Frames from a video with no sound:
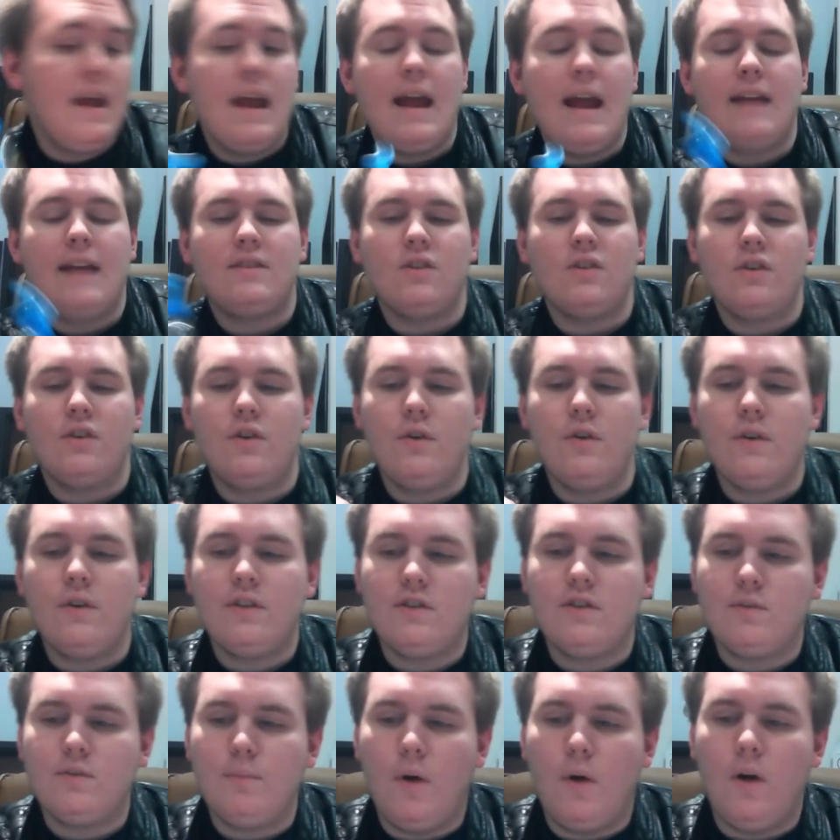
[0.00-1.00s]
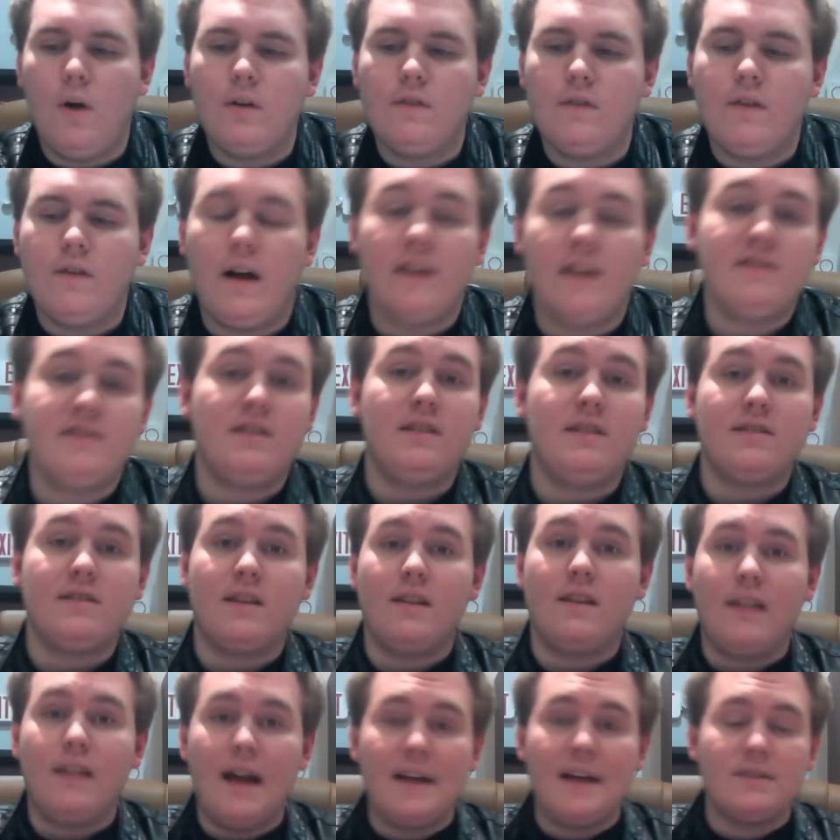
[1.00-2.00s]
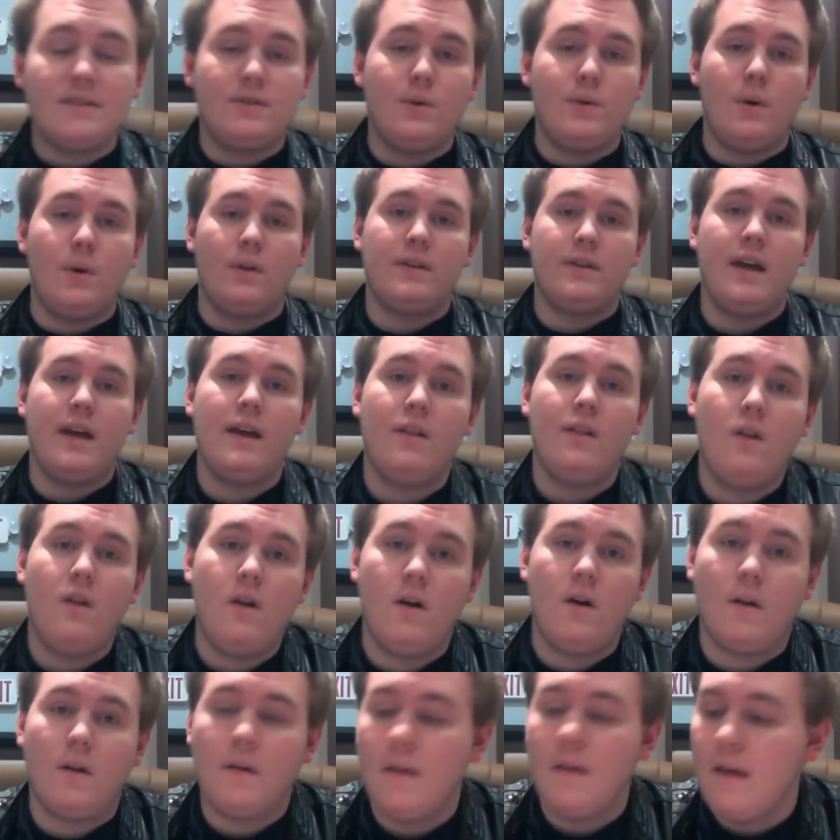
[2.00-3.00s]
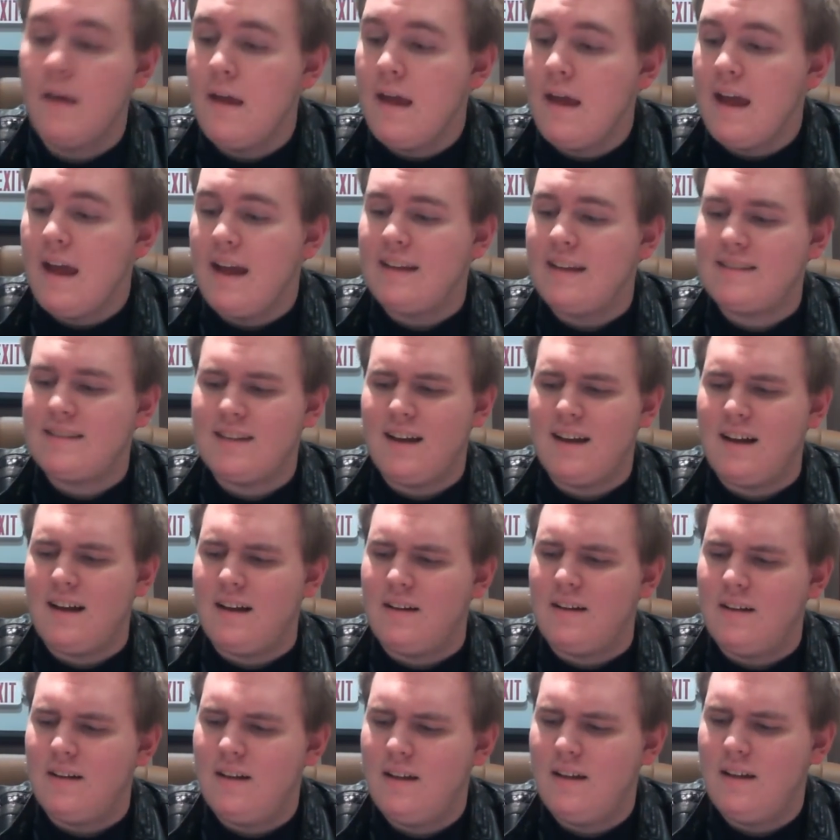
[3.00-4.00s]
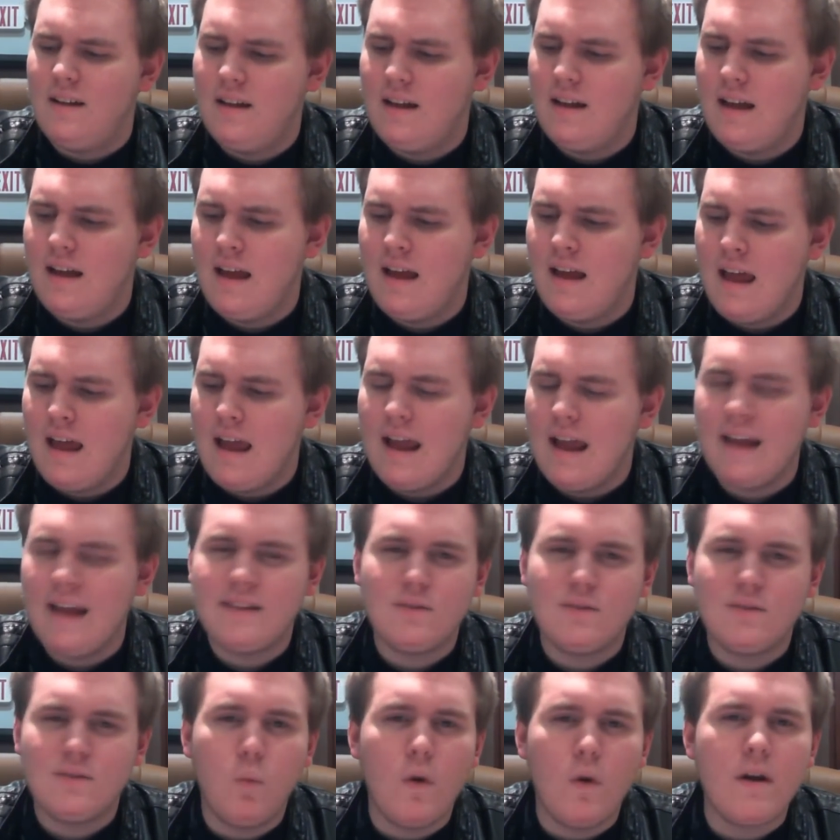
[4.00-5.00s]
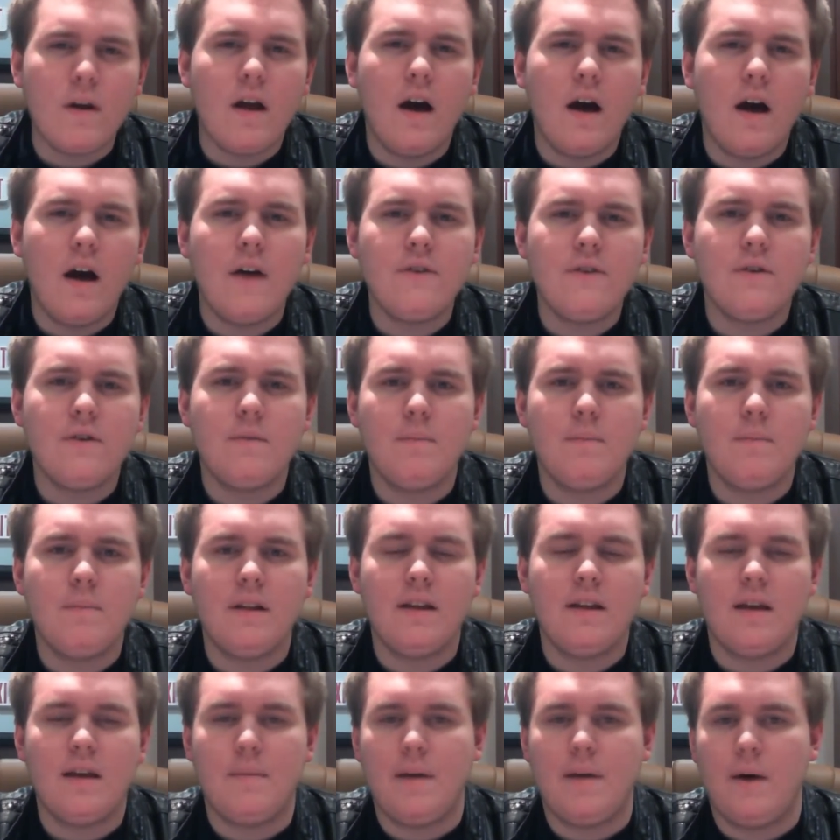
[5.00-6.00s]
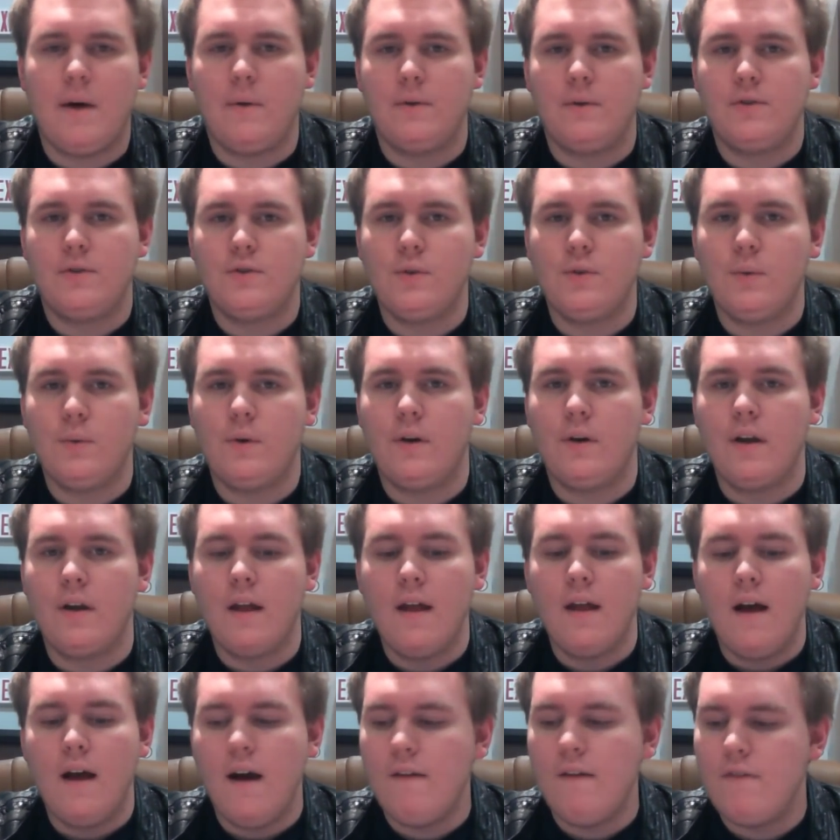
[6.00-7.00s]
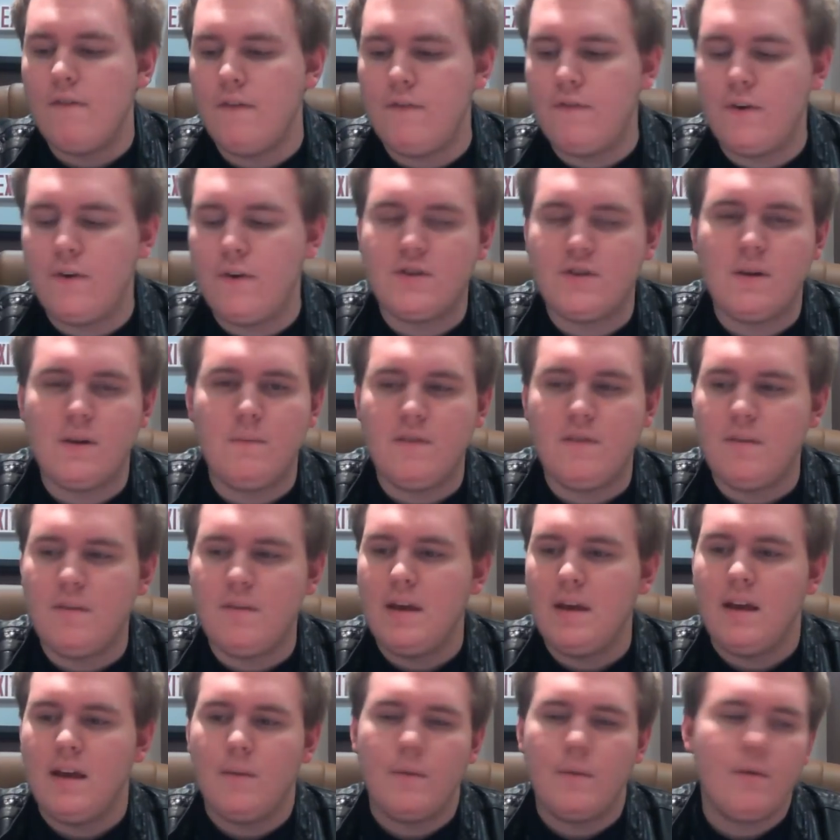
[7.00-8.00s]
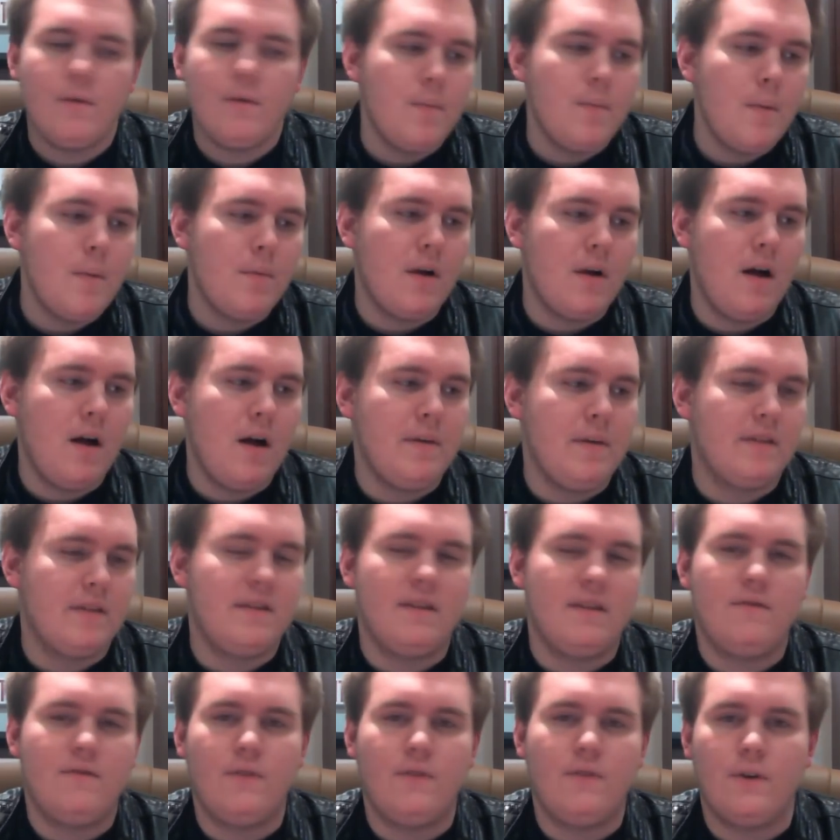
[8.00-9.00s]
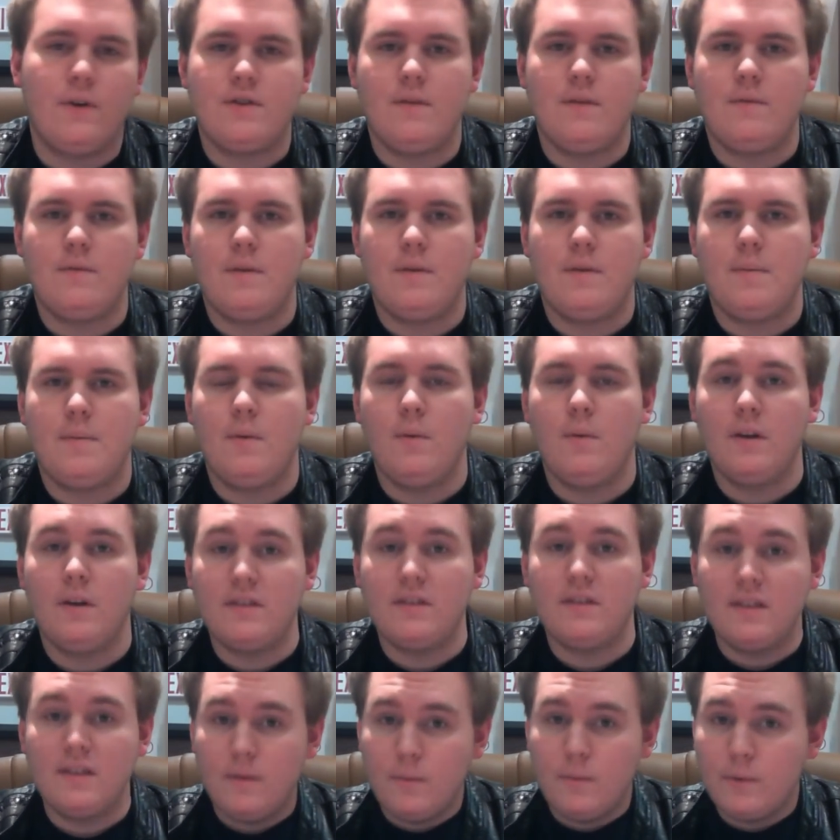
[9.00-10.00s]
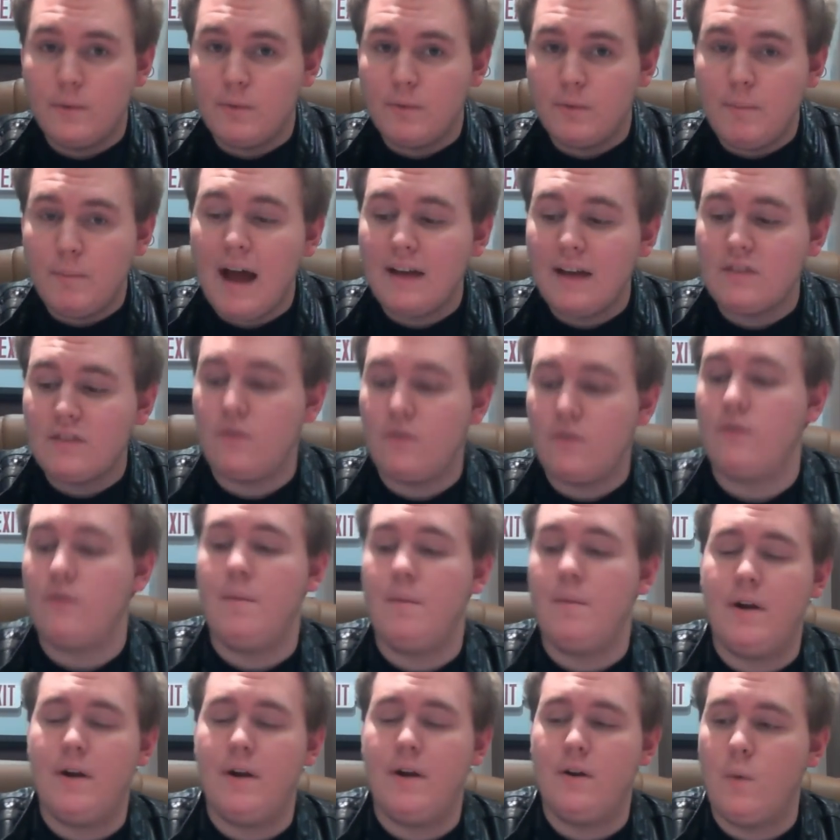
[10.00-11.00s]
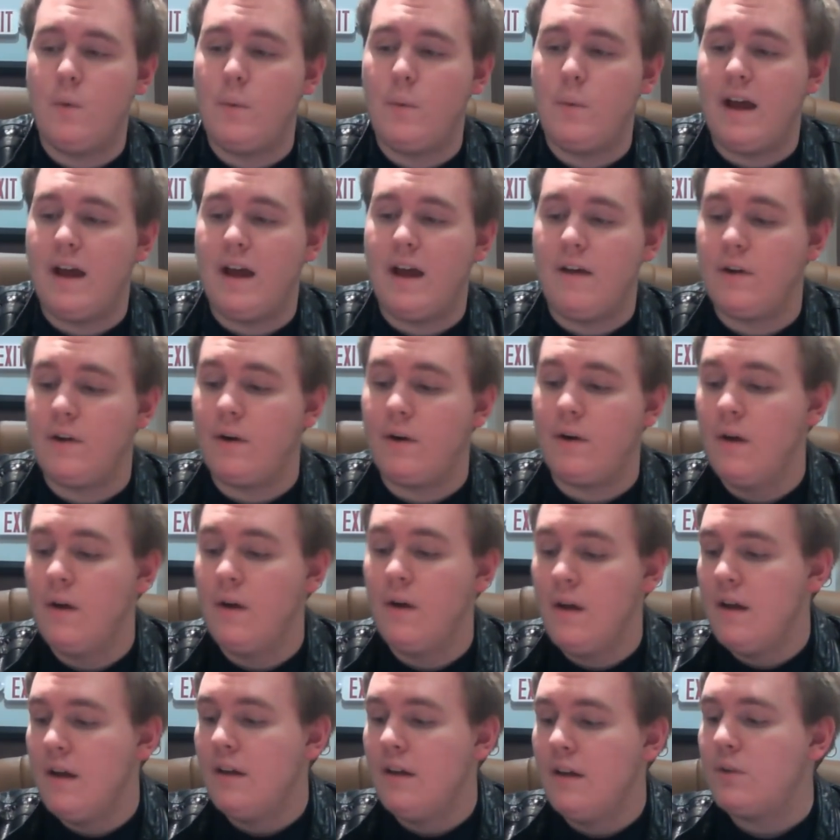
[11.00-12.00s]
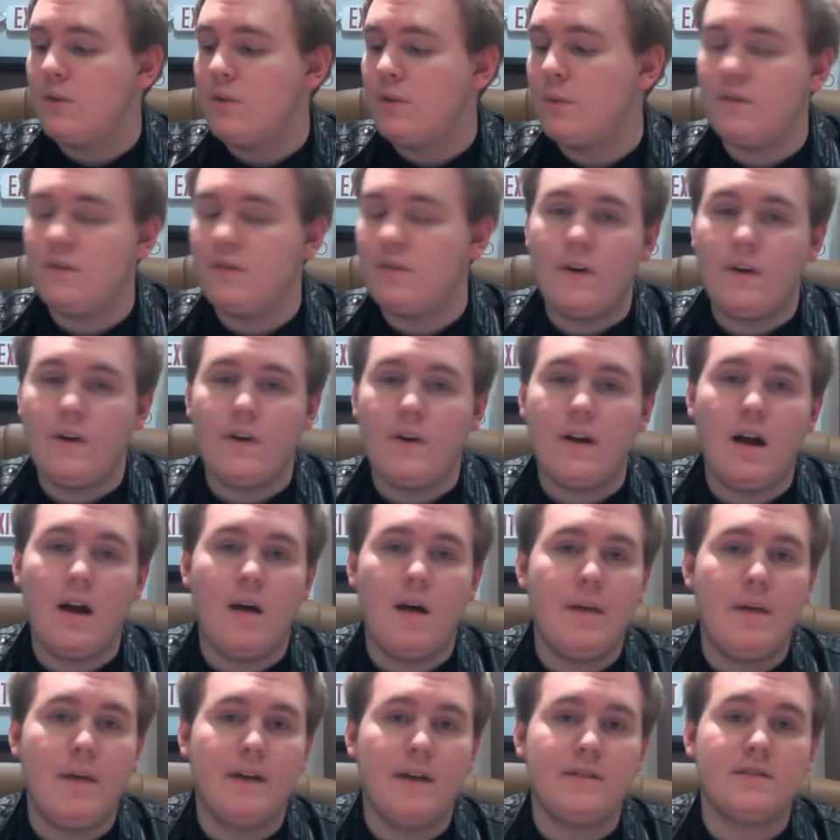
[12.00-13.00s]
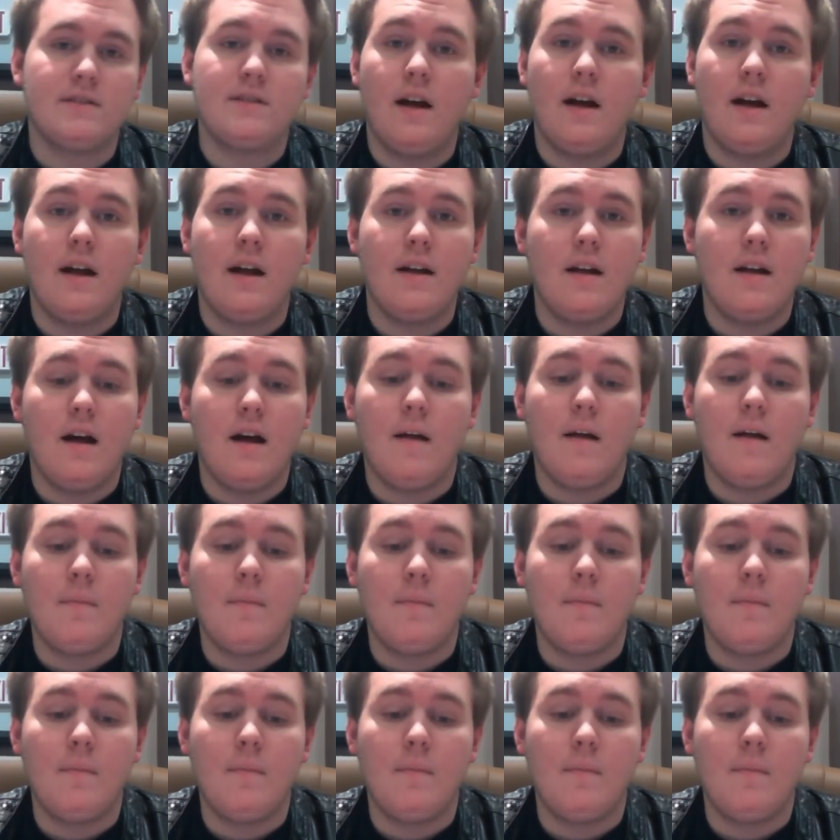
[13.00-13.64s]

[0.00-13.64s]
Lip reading: It's a good small device, and it's going to last you all day long. It's 100 milliamp hours short of the first MVP, and we remember how big the first MVP was. It was massive compared to what we have here. So it's a very compact design.